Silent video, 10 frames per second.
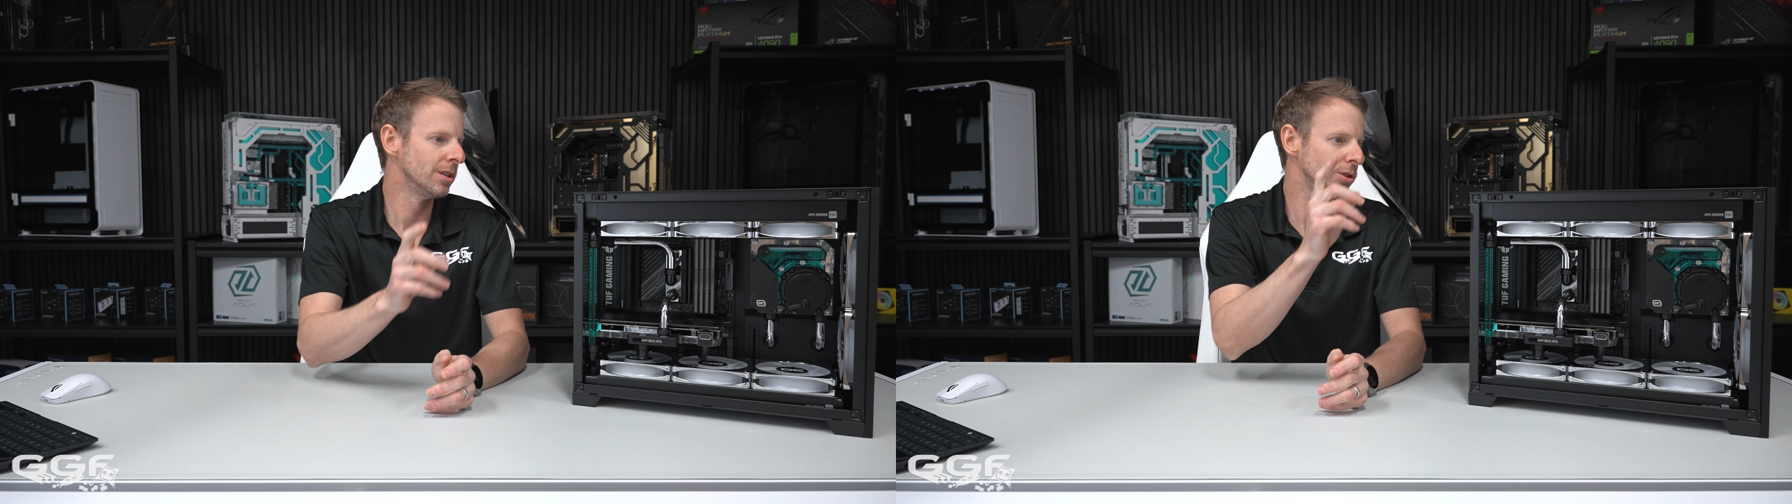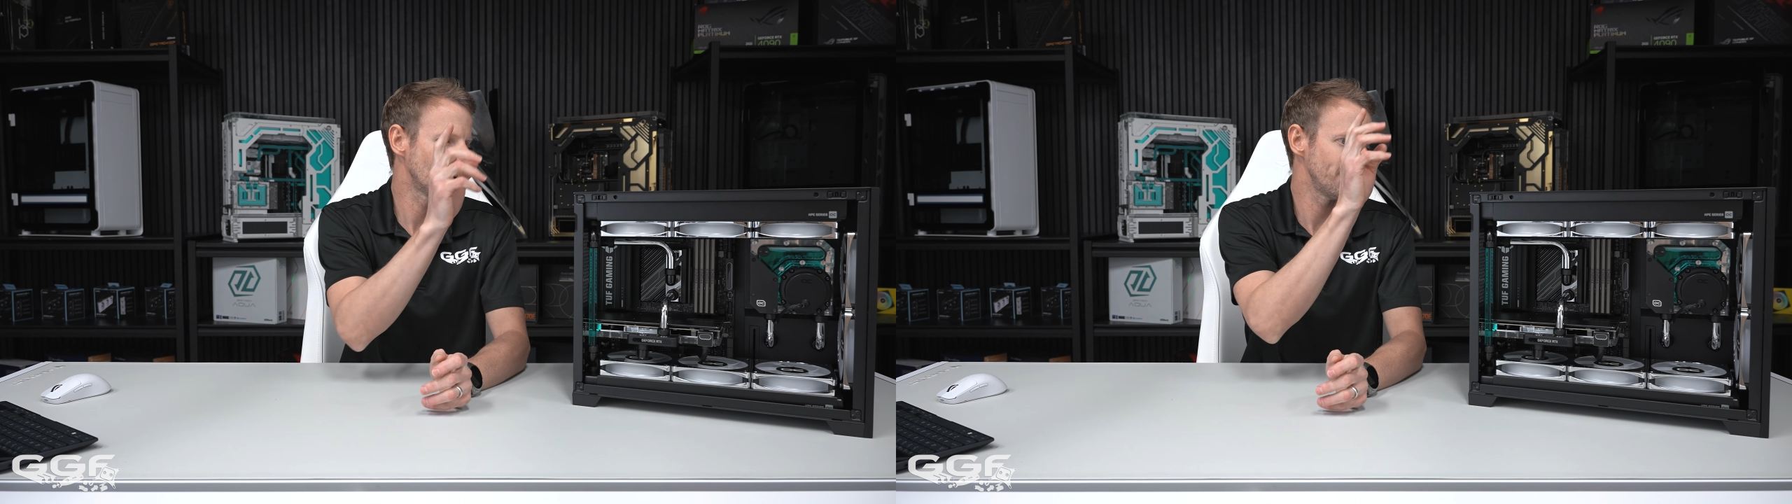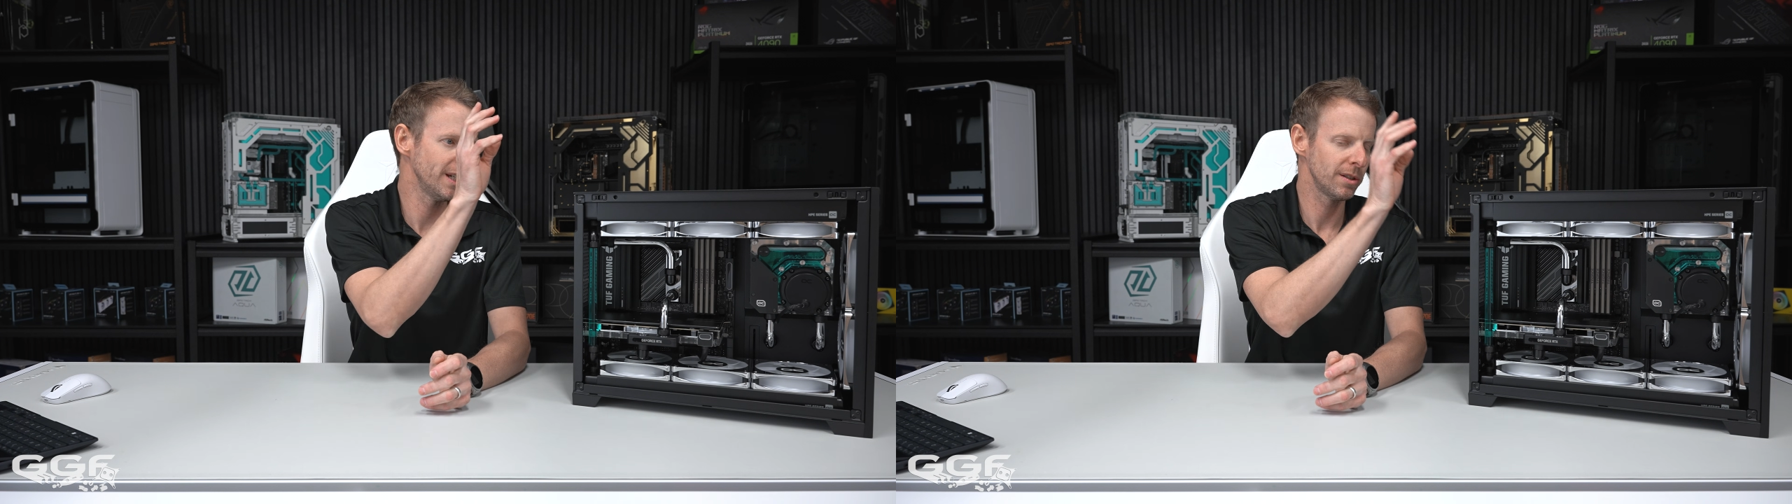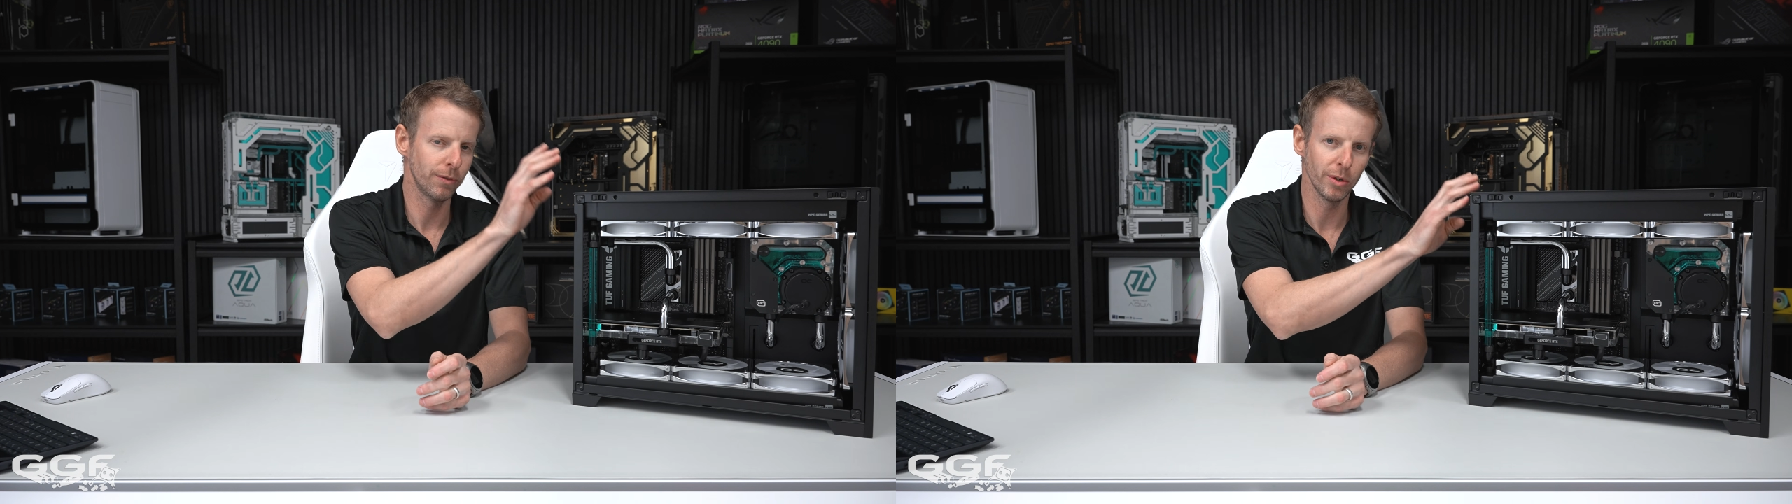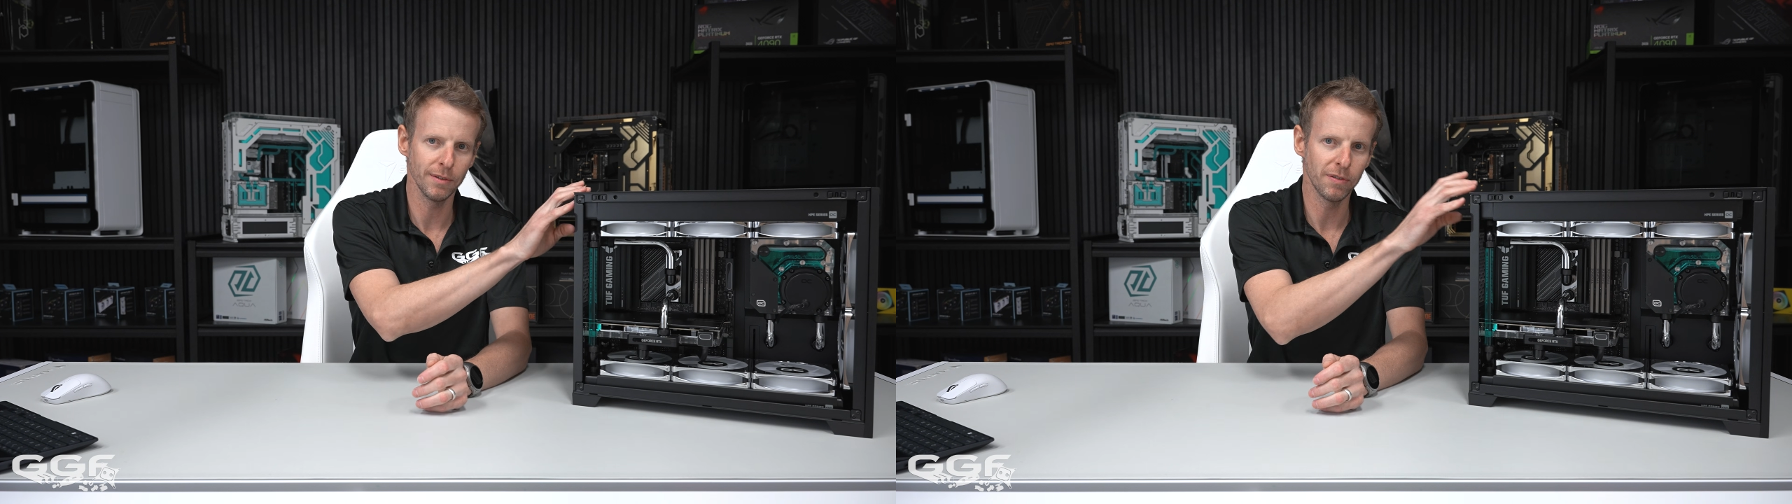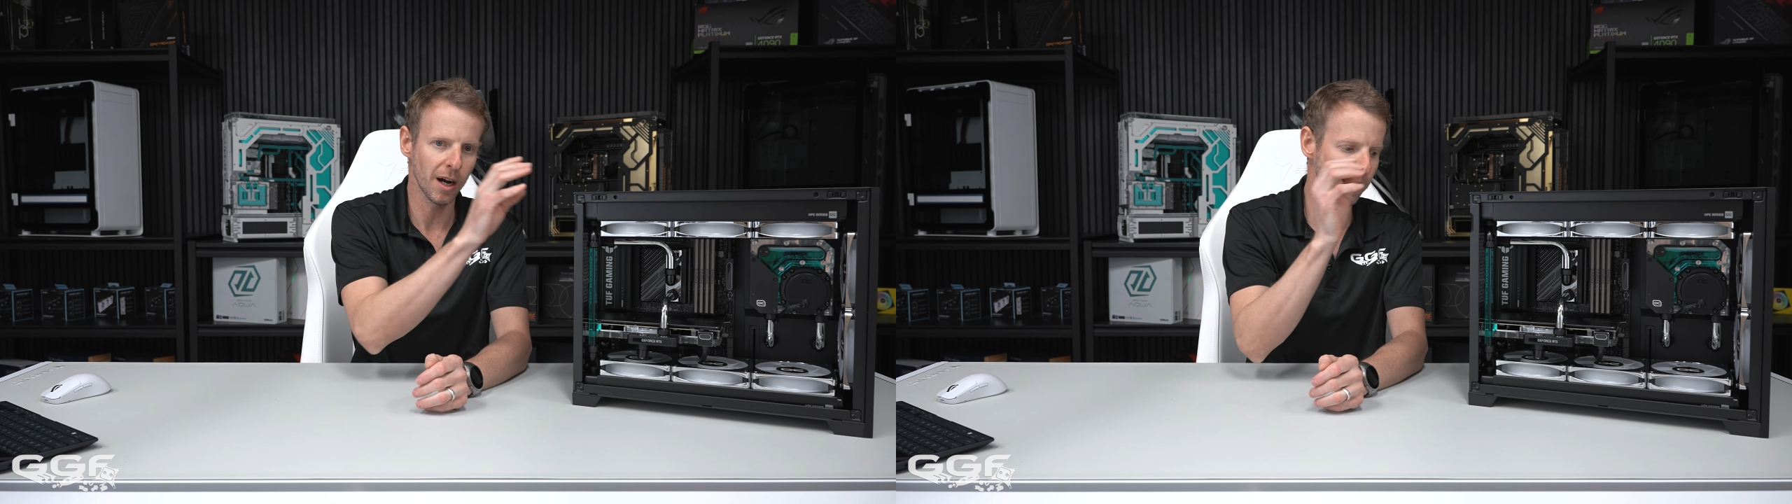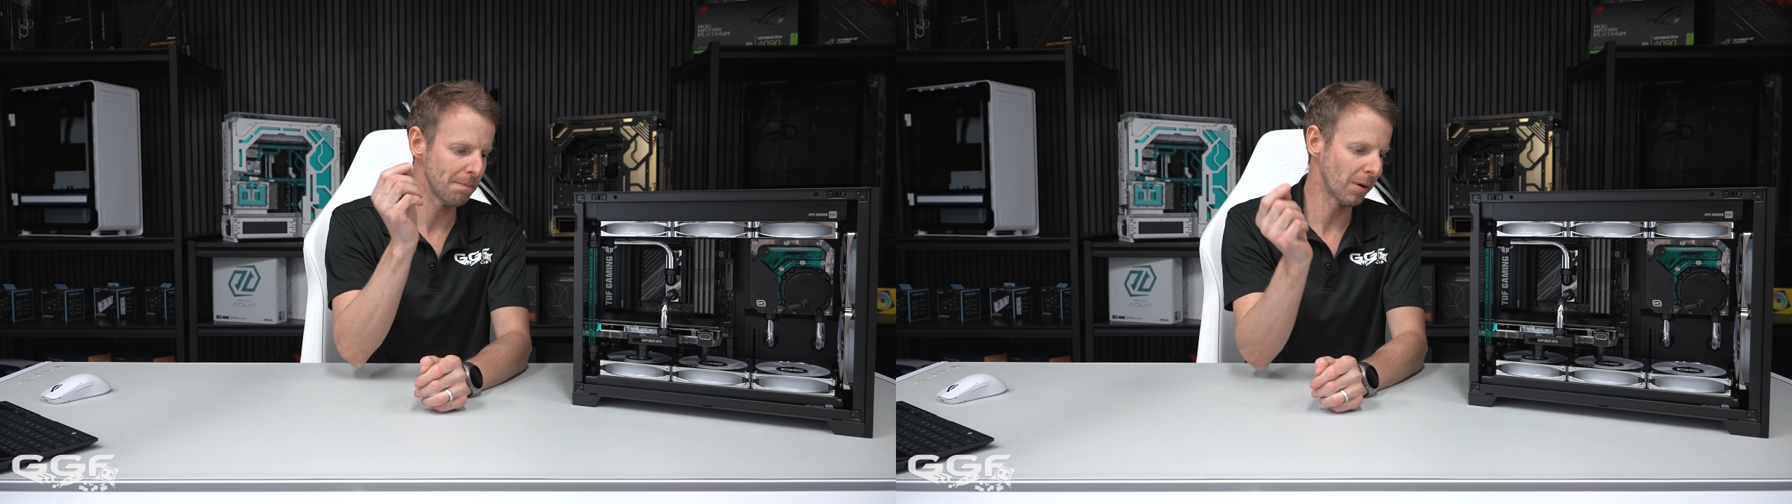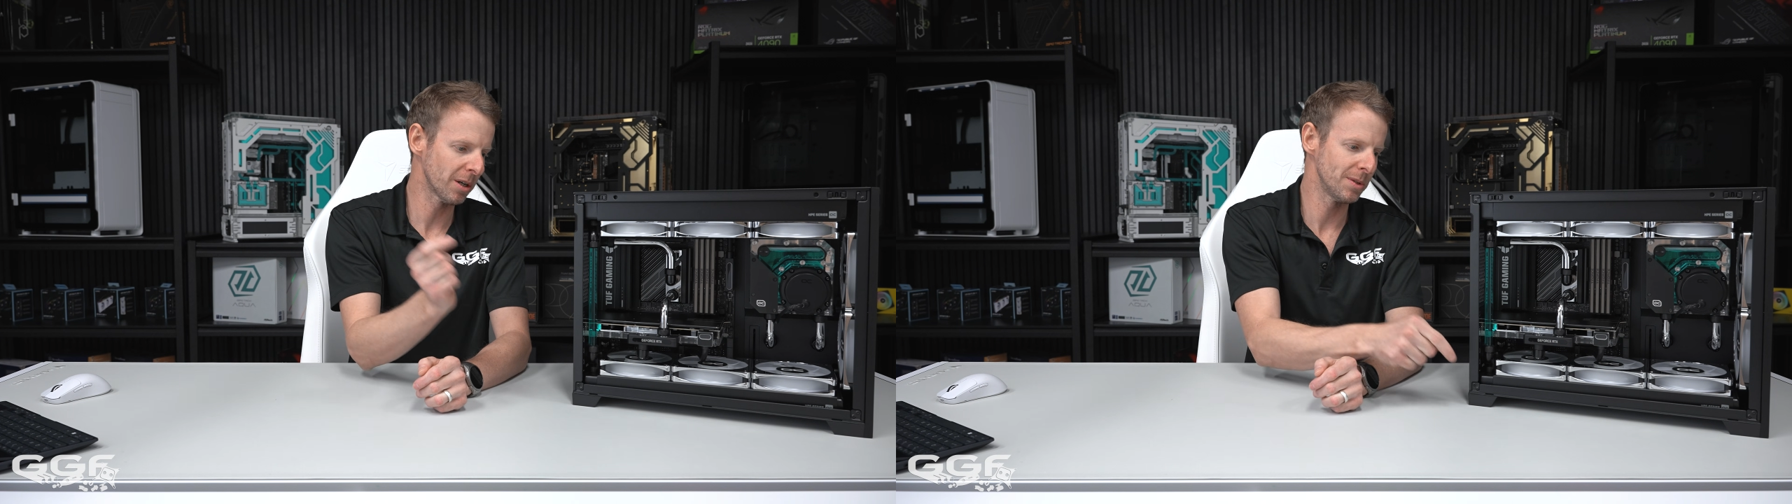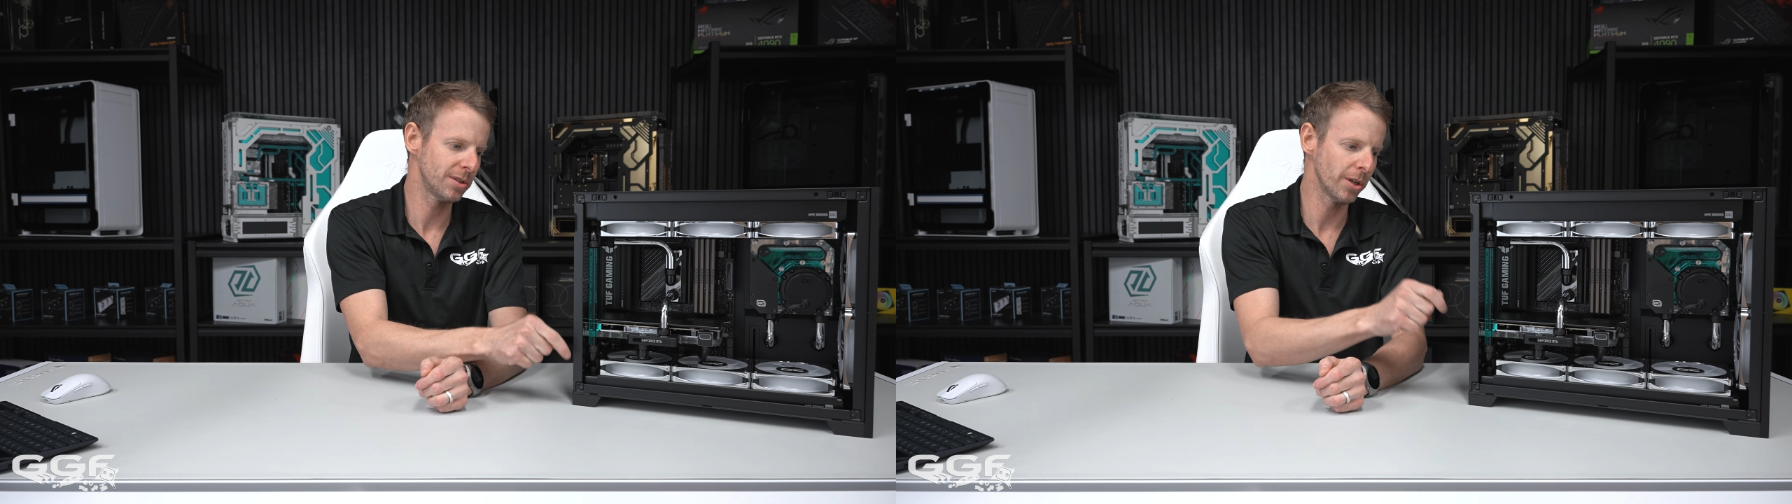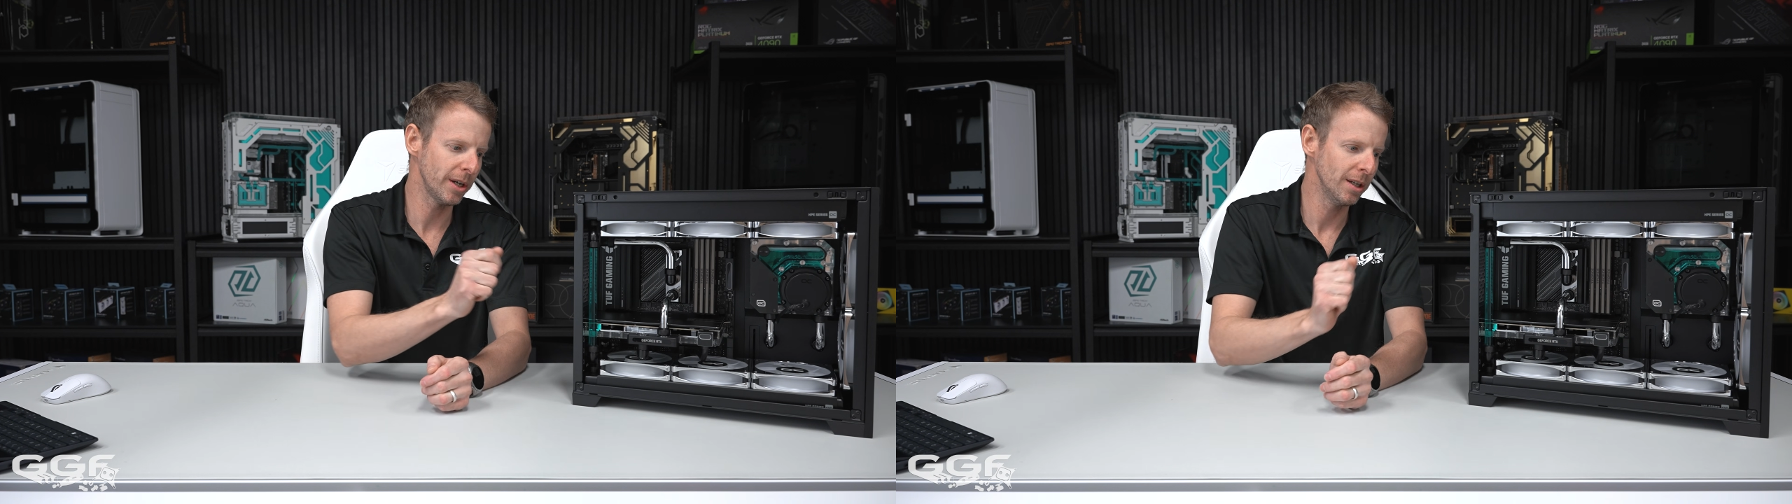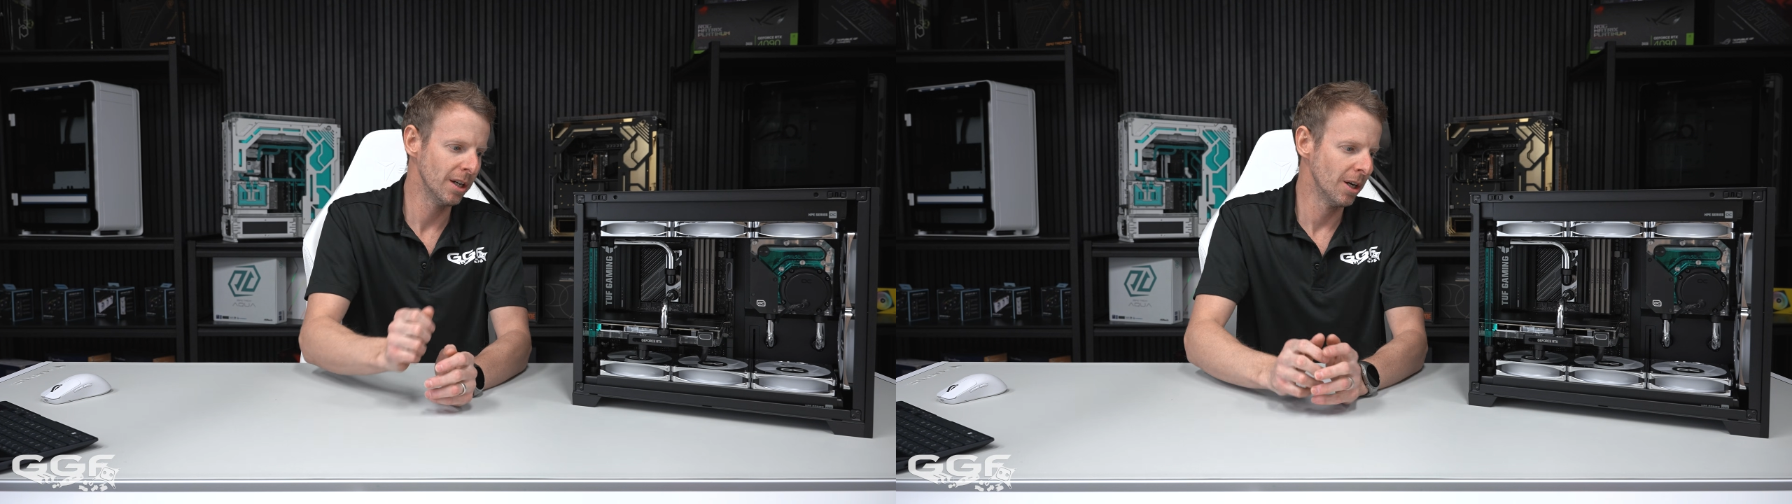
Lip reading: Top is 45, bottom is 30.